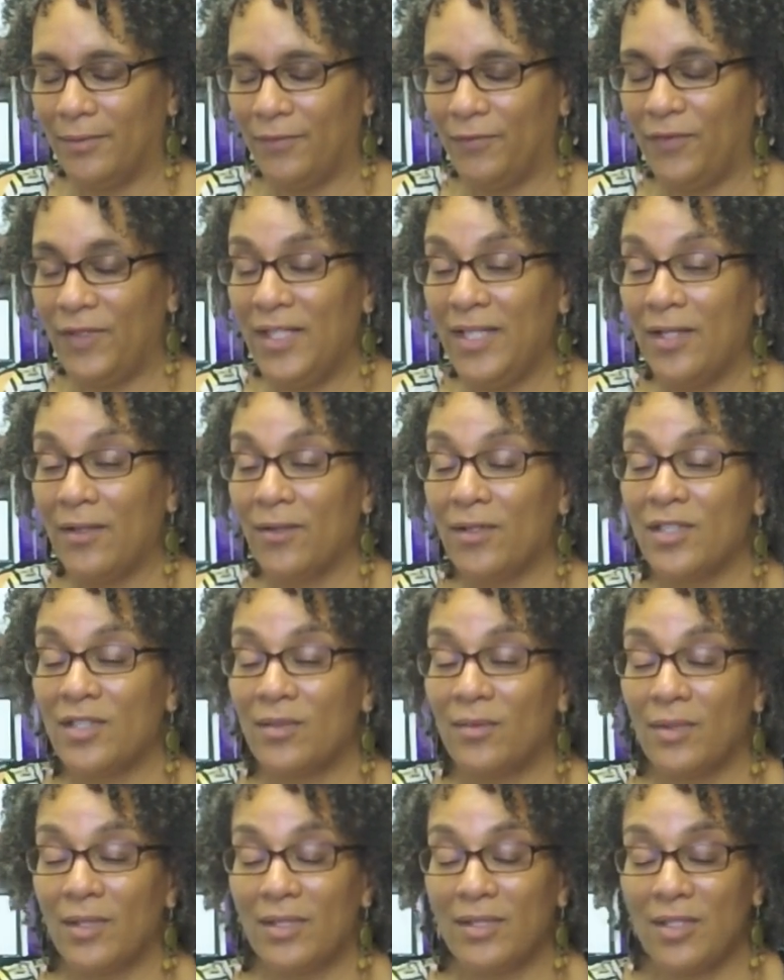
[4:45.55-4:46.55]
fear
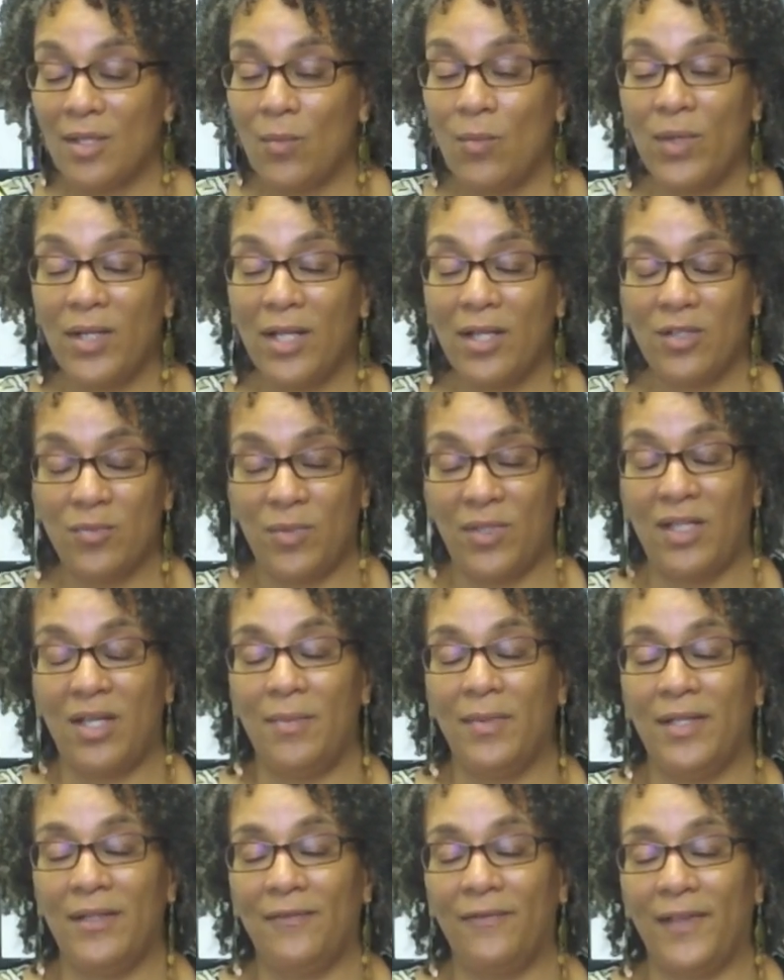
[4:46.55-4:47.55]
is someone else
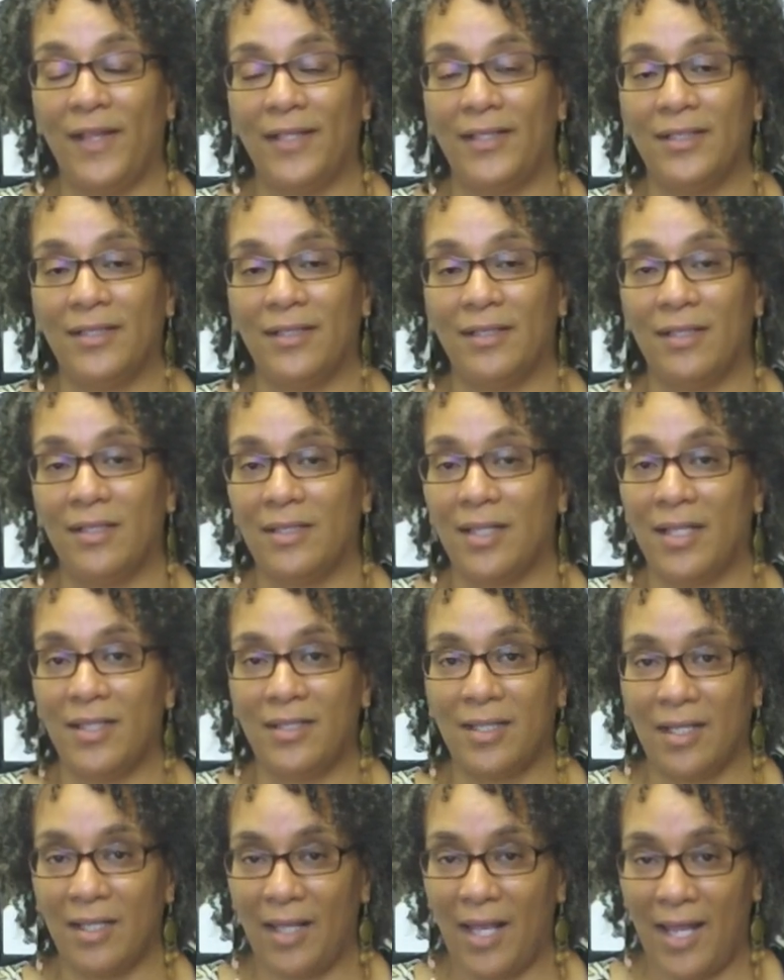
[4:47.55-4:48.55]
becoming infected, because
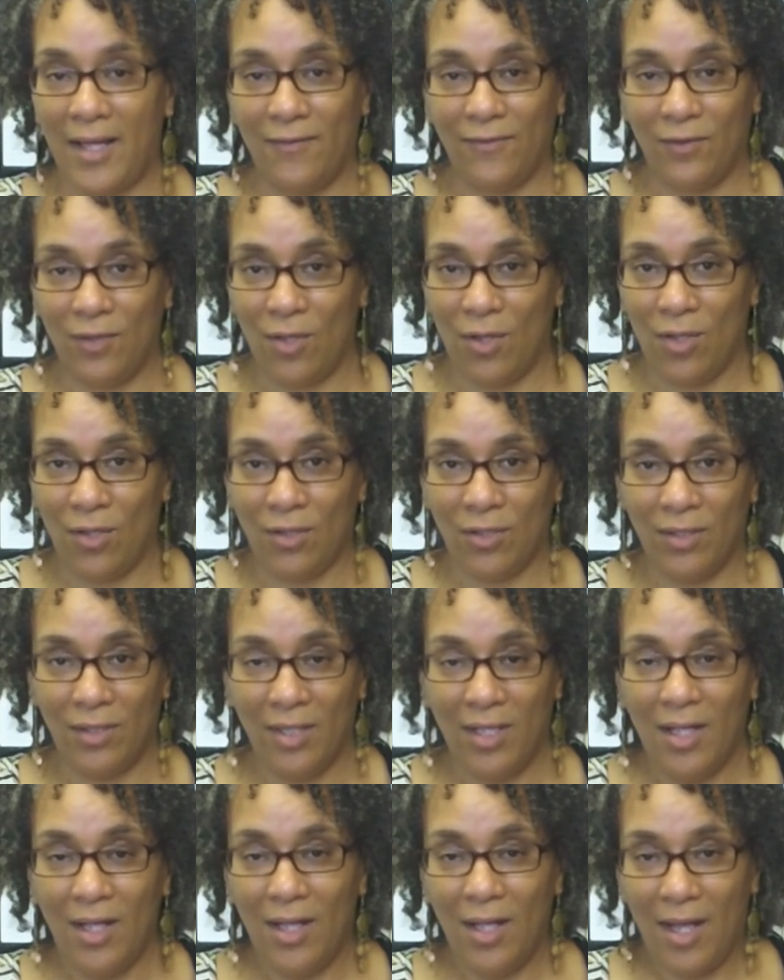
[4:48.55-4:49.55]
that's a lifelong
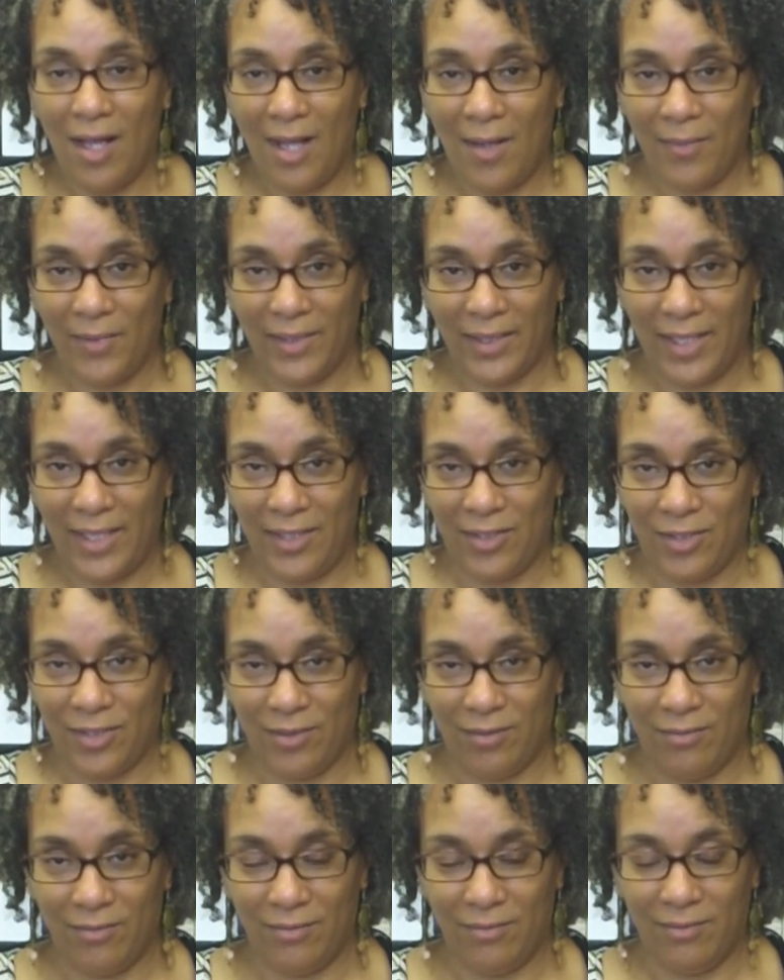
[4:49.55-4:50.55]
obligation.